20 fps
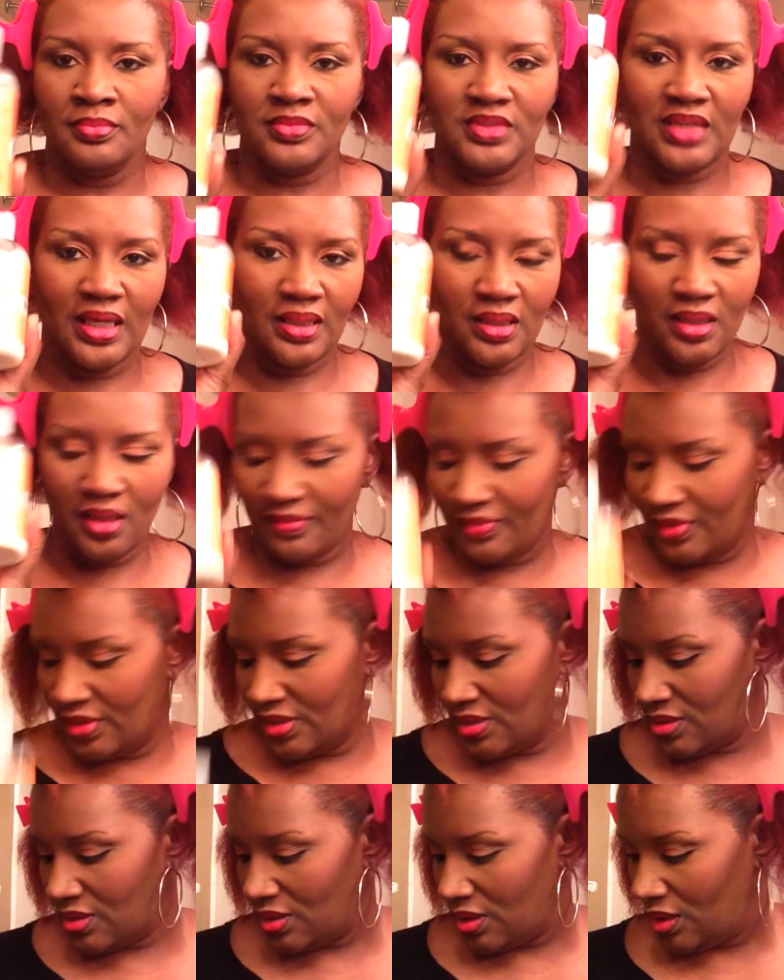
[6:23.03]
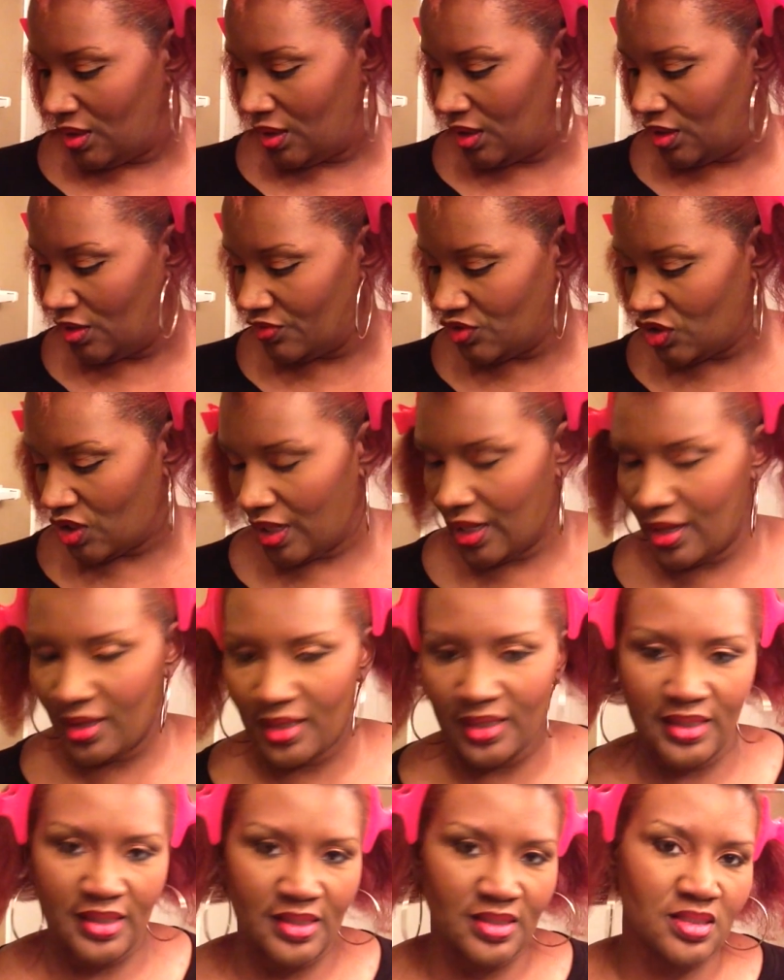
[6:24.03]
I love this. It gives your hair
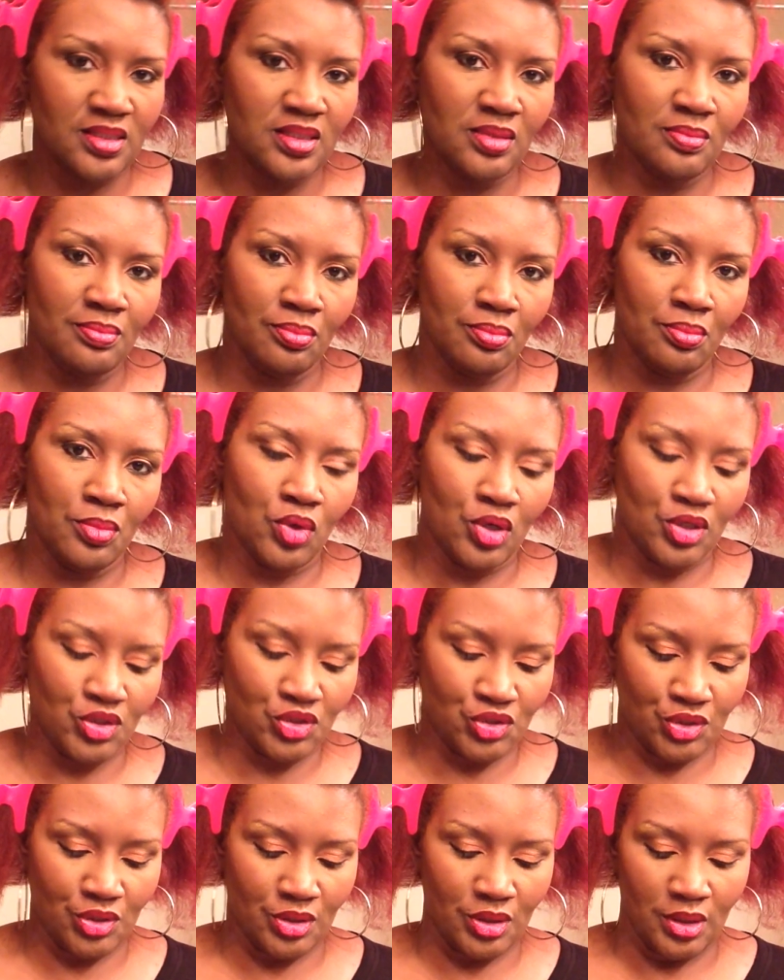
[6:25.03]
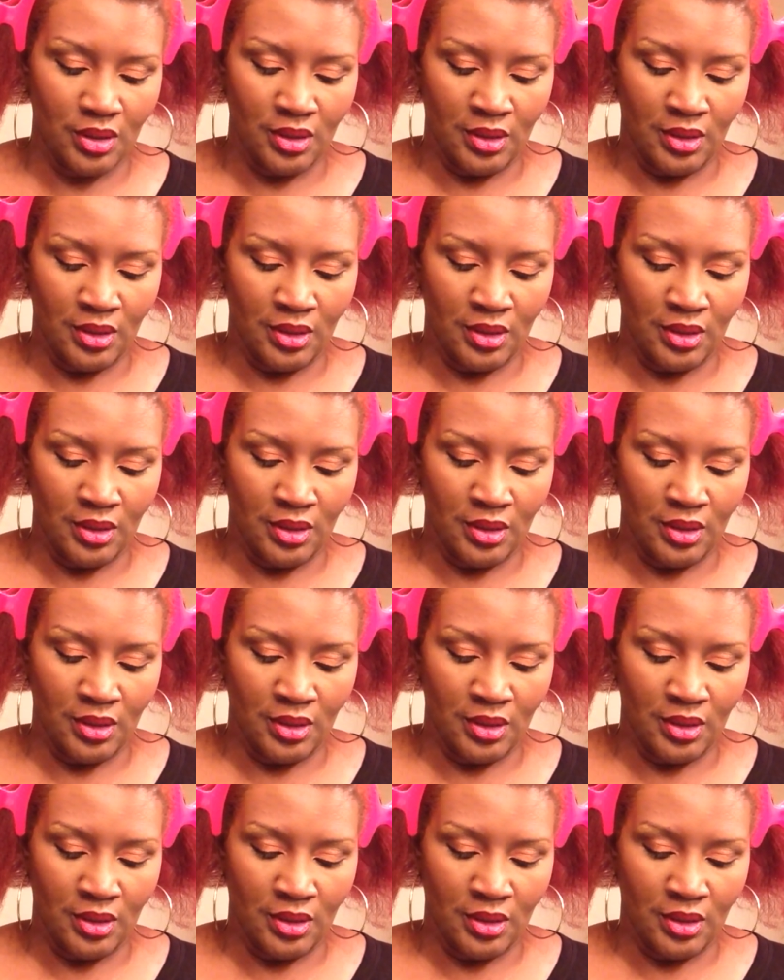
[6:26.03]
instant moisture.